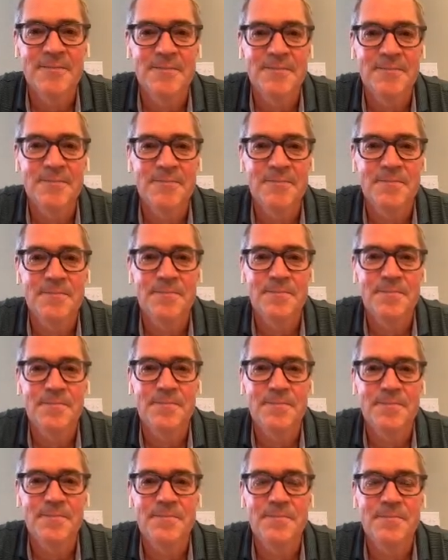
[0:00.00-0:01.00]

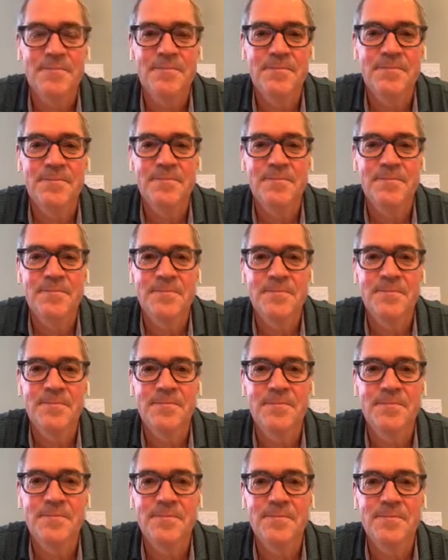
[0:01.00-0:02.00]

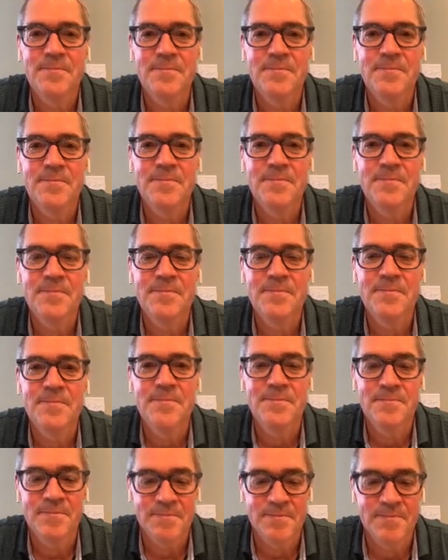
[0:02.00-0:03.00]

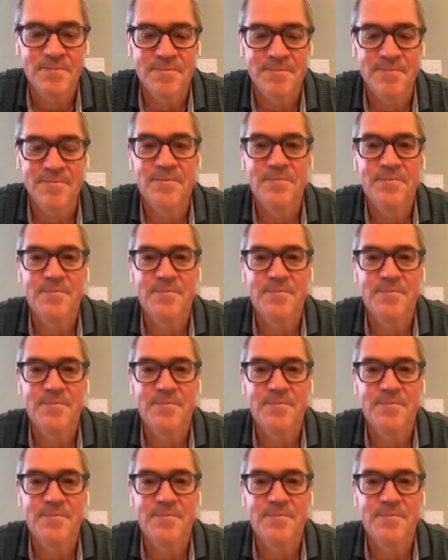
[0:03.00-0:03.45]
The person shown says nothing.